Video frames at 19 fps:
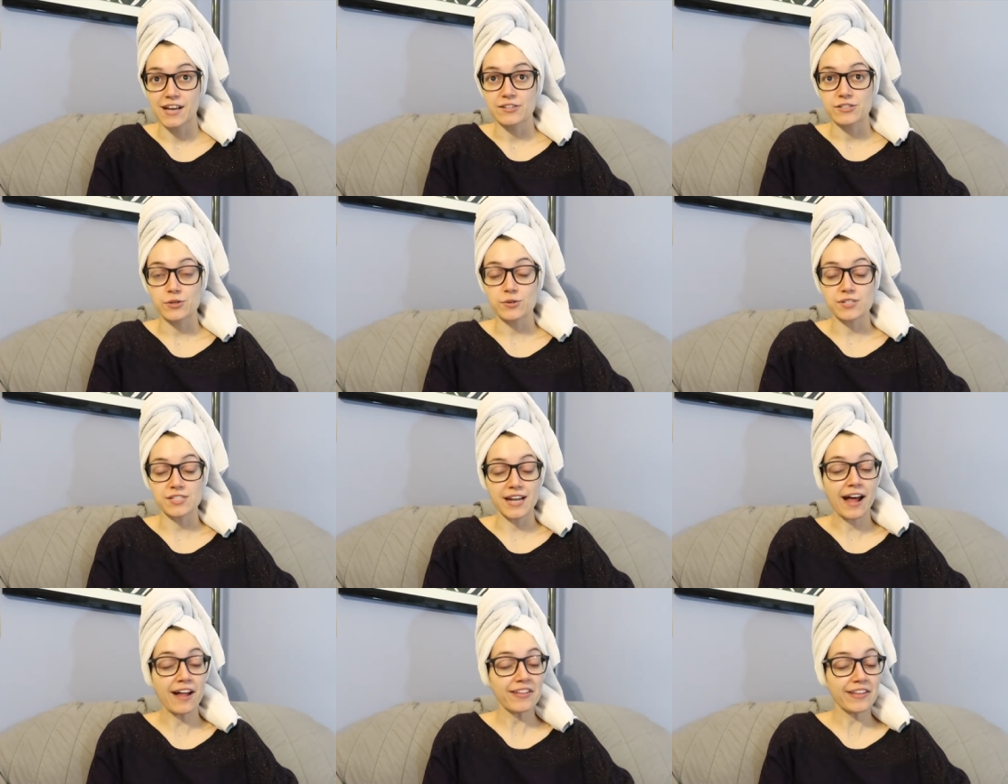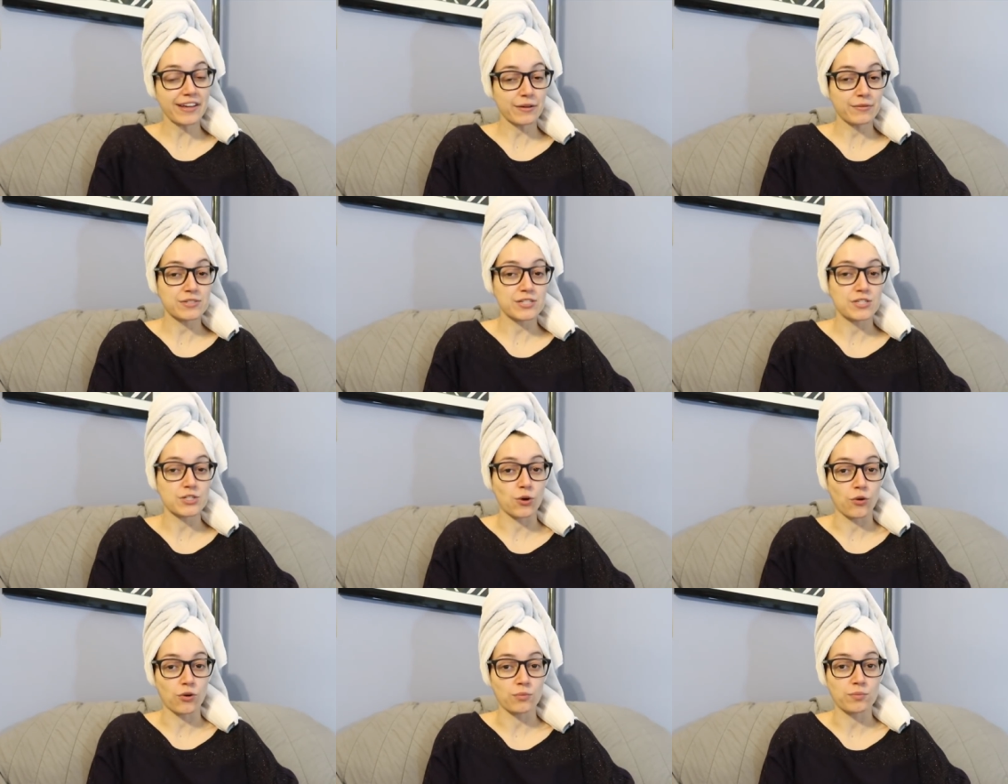So it's not like it was a
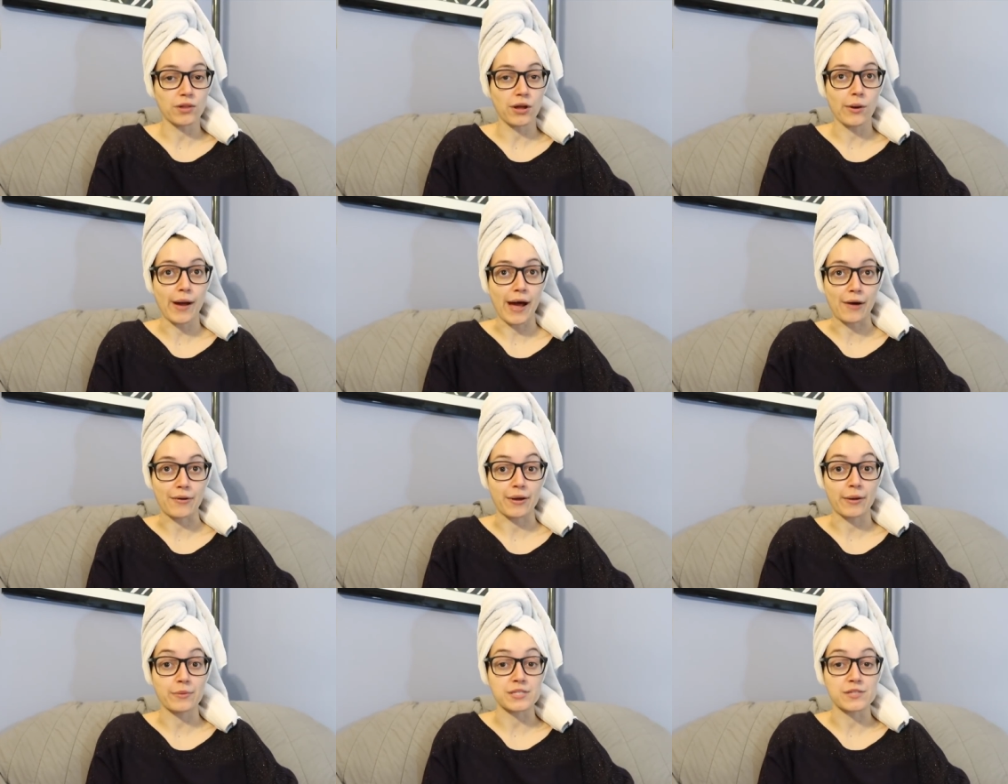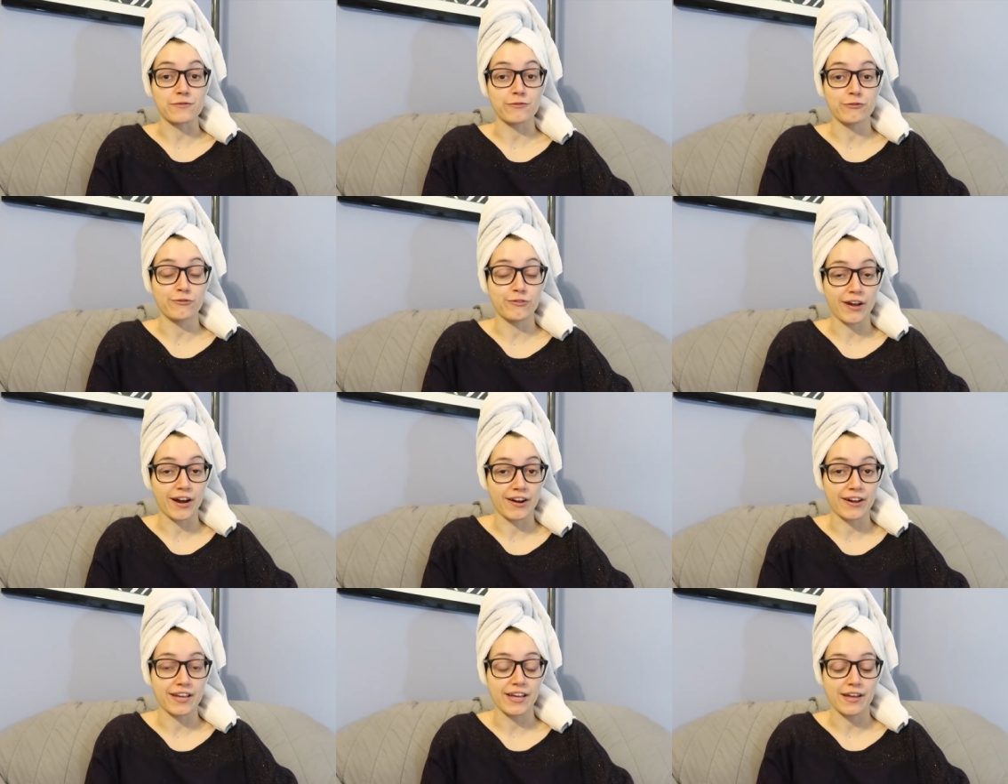total blowout. It was
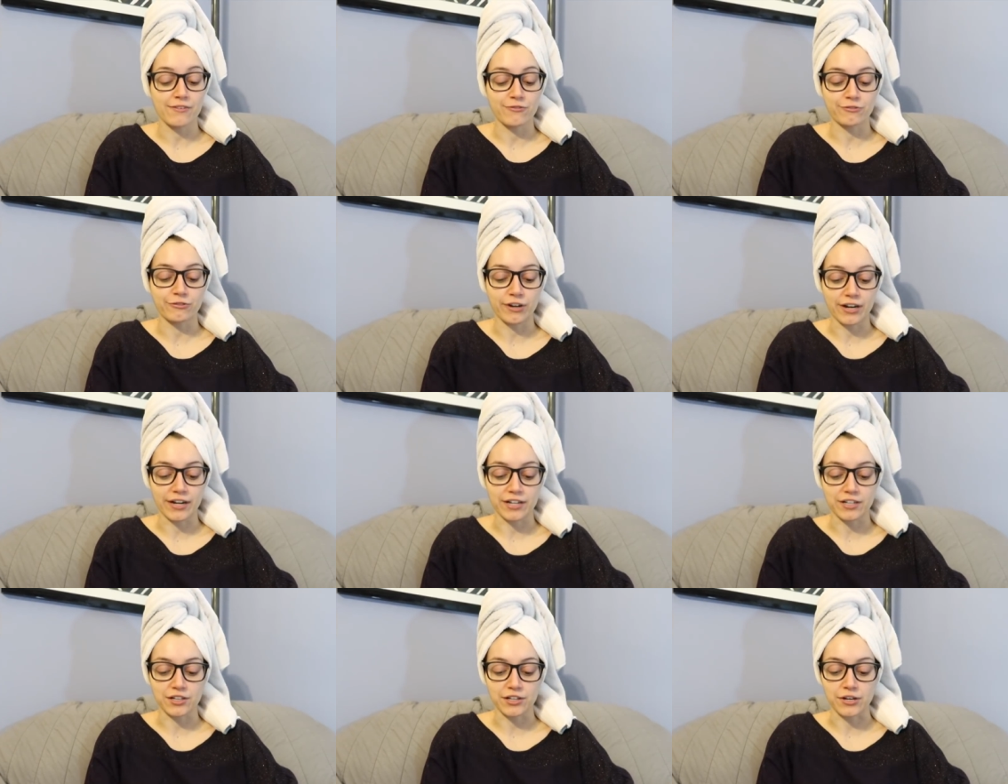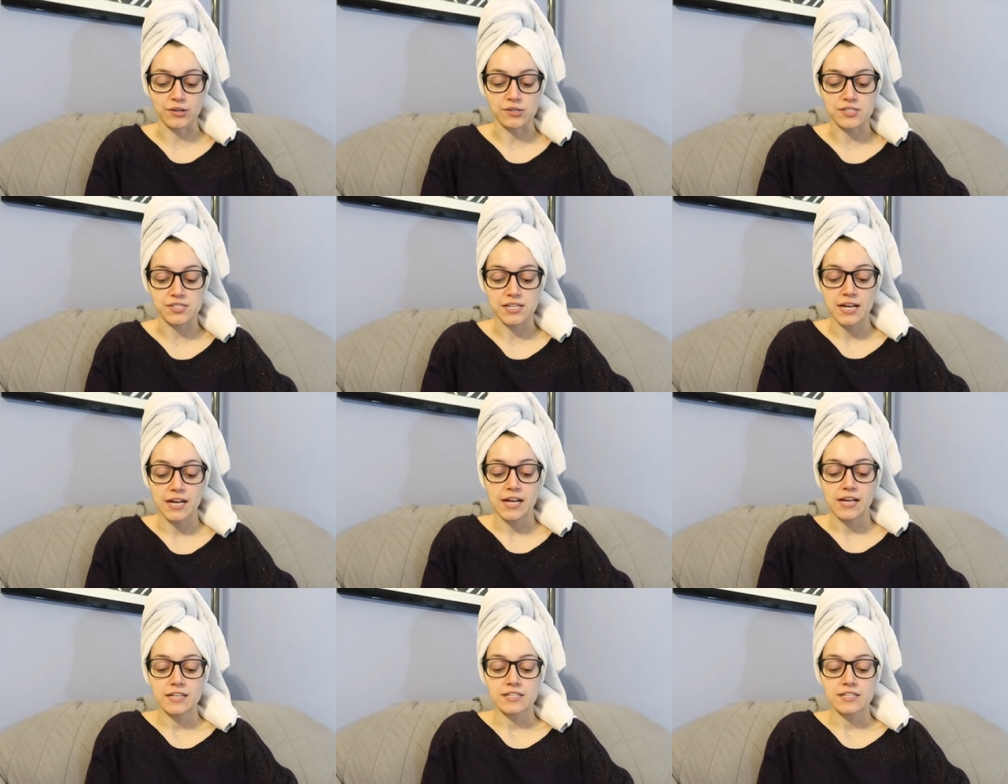very close.